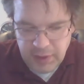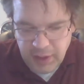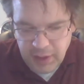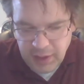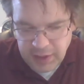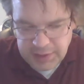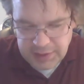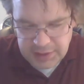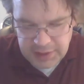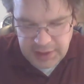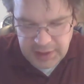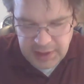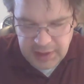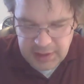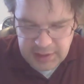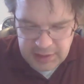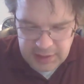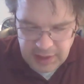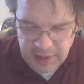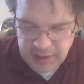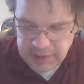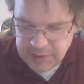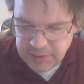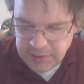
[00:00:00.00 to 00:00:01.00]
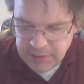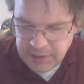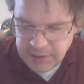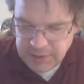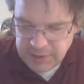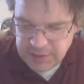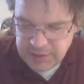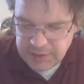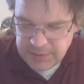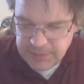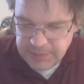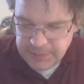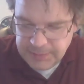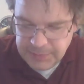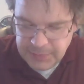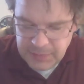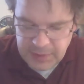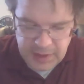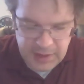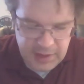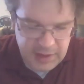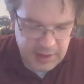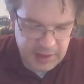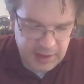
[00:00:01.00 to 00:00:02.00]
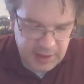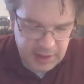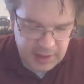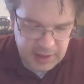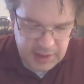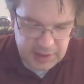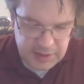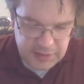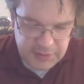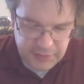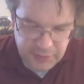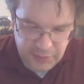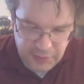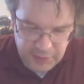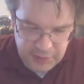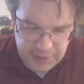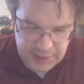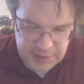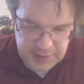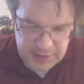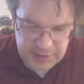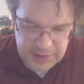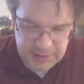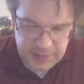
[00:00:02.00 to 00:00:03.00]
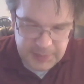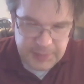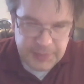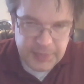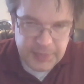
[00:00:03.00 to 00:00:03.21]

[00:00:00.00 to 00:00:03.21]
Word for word: husky tenderness in his voice.